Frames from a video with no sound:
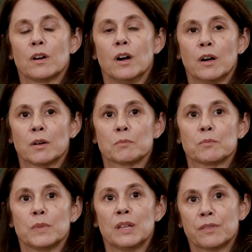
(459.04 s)

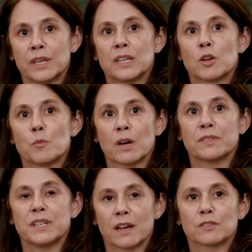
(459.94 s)
in thinking about
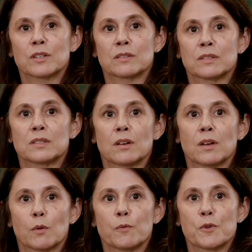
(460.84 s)
the actions
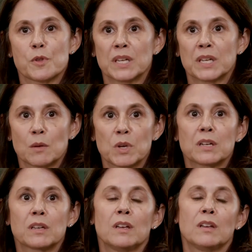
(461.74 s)
for the
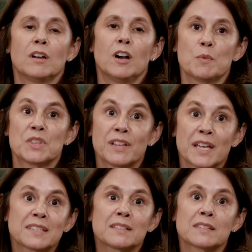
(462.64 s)
pandemic and the
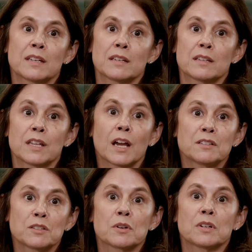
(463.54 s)
lessons that I
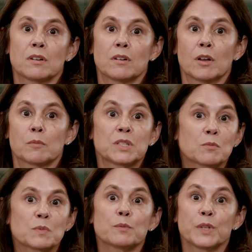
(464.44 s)
took in
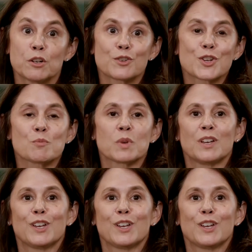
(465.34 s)
terms of leadership,